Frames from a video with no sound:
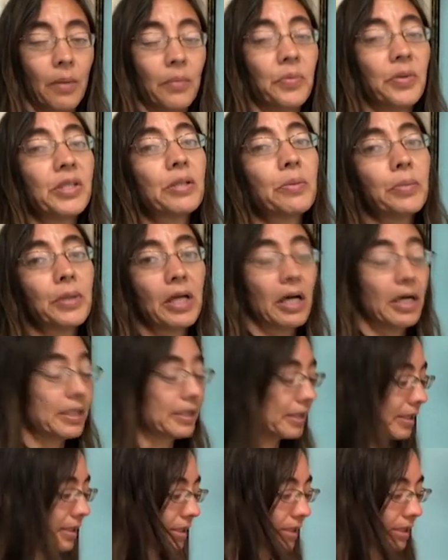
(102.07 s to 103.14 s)
reason behind
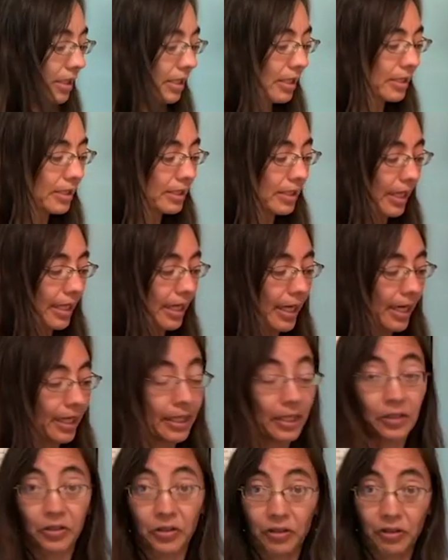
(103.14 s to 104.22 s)

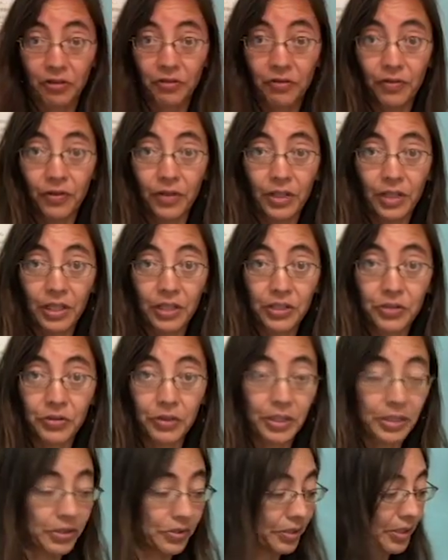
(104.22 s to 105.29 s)
sciatic nerve
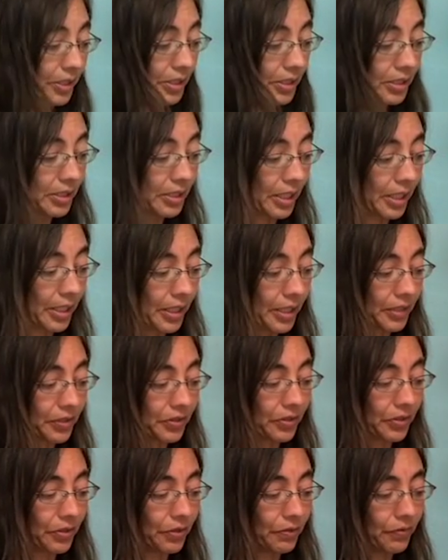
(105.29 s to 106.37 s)
injury. So this is a sciatic
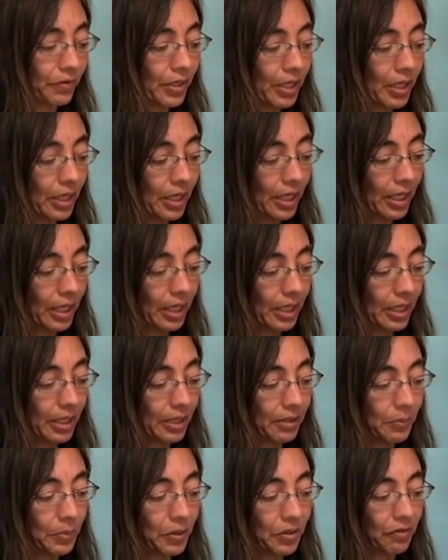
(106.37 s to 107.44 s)
nerve, and
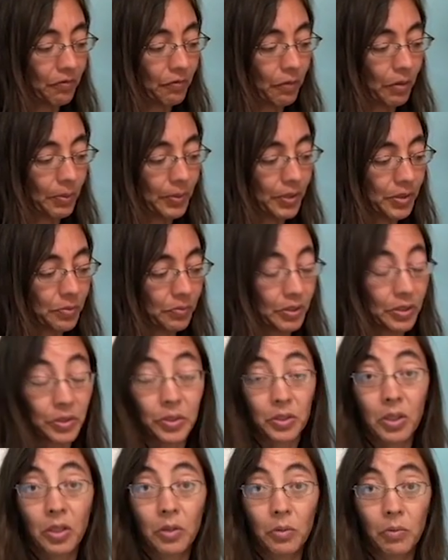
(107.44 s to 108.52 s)
the piriformis
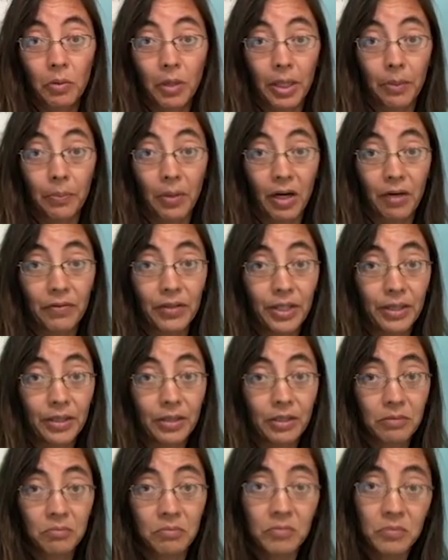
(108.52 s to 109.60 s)
runs right above it.
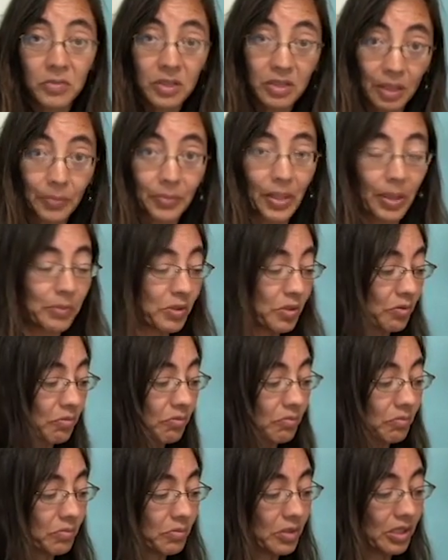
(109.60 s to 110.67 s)
Sometimes
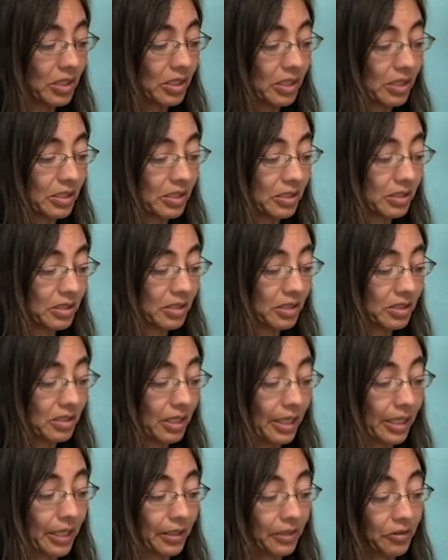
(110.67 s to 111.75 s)
the
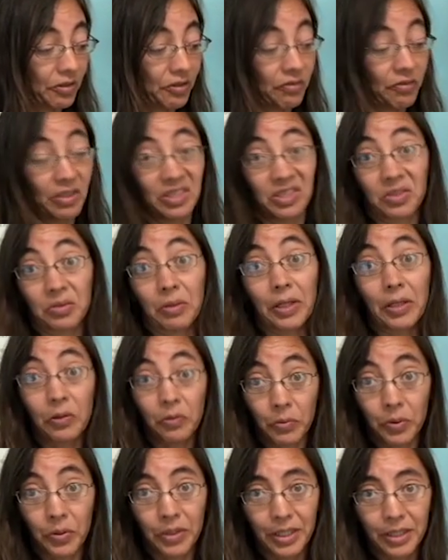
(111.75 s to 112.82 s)
sciatic nerve runs right
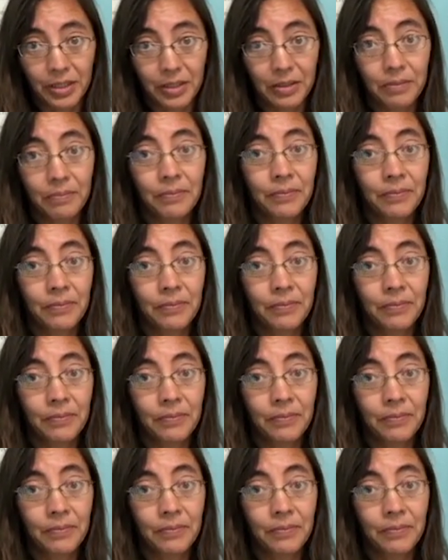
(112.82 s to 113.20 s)
through it.